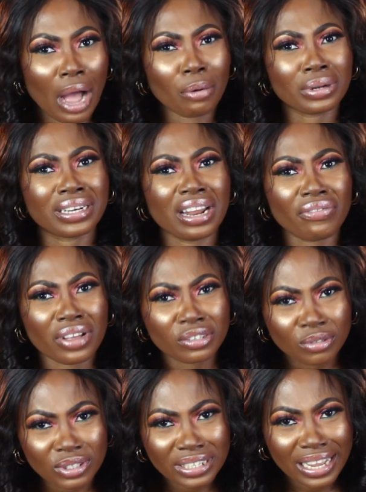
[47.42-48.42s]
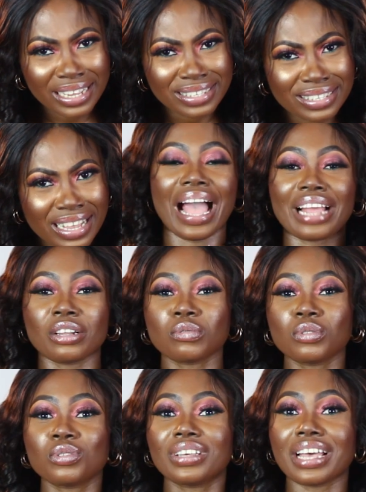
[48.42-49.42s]
I would never do that. I just
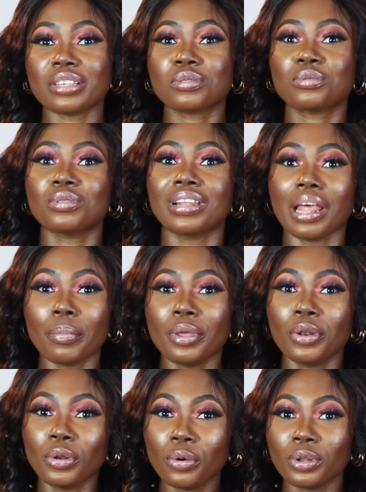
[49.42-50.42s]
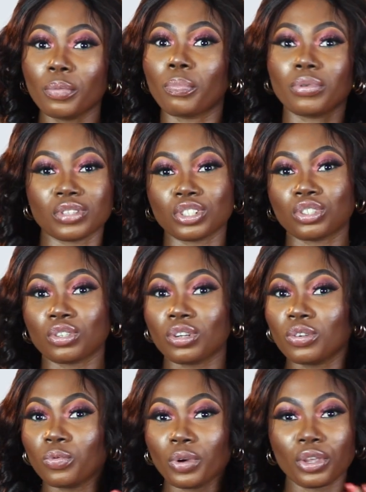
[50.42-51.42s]
want you guys to let me know the
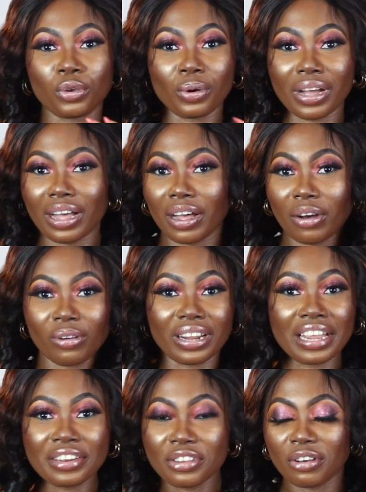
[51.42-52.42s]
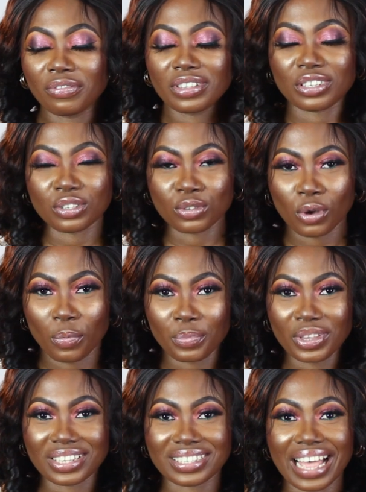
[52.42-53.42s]
position where you are on any of those
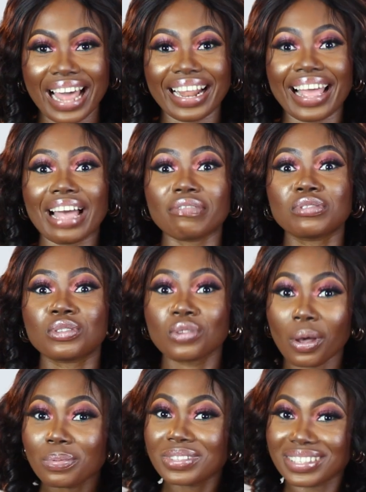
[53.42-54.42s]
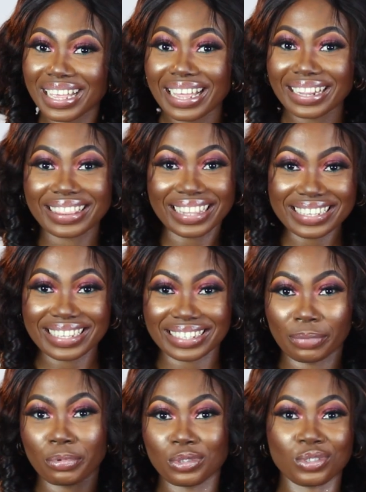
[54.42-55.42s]
topics. And I have top 10 things
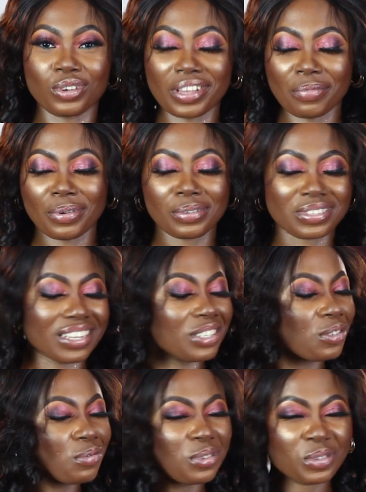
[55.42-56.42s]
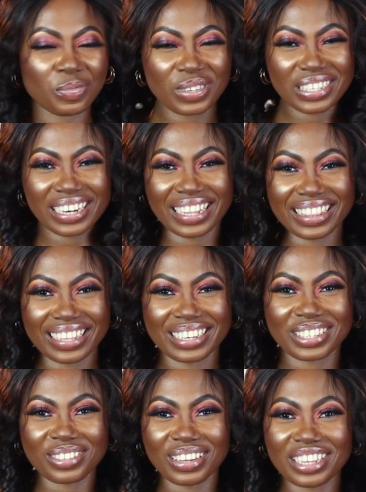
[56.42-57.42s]
that I'm going to talk about and you don't want to miss
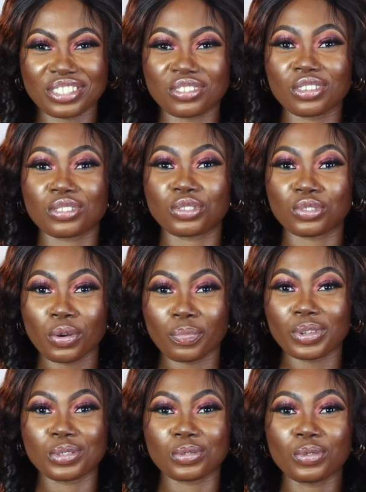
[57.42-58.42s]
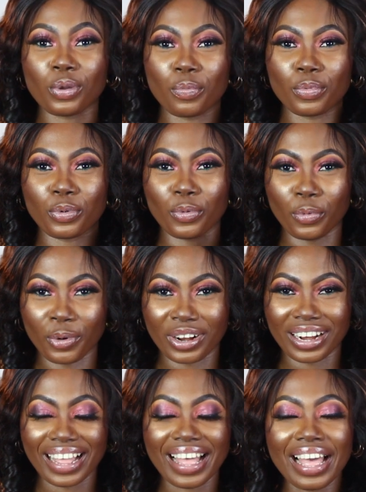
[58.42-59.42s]
anything. So let's just jump into number
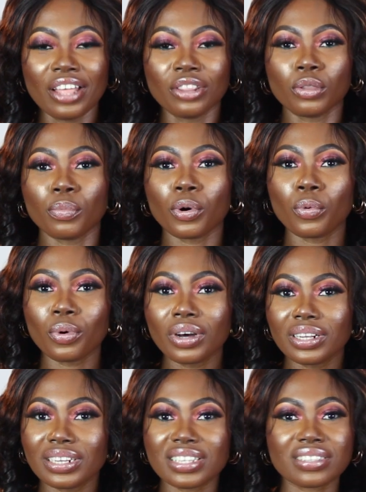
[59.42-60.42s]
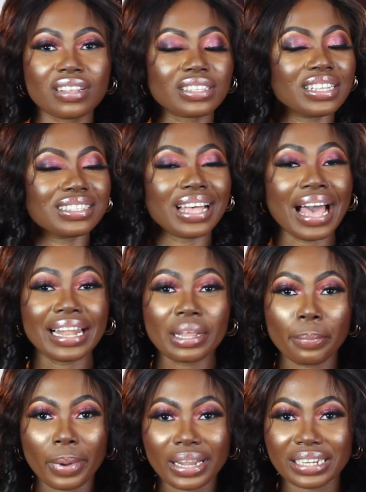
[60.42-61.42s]
one. Number one is not
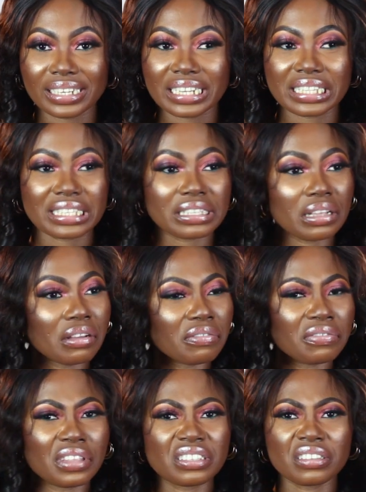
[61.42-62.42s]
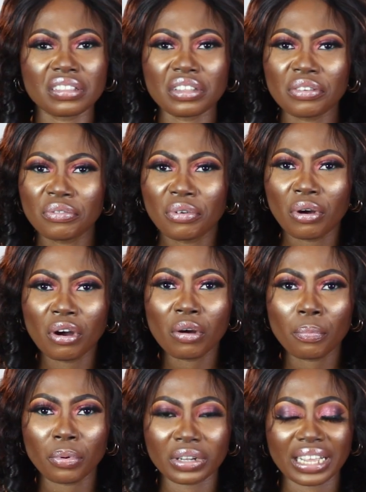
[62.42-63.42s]
entirely bad in itself. There's nothing
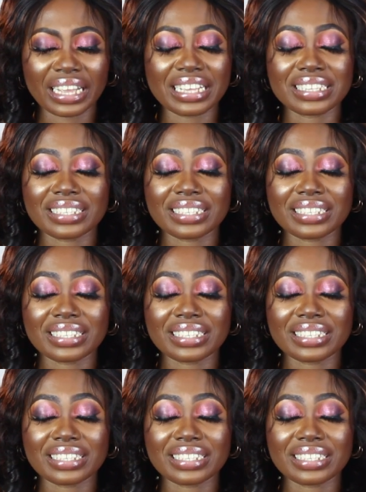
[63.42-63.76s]
wrong. But like I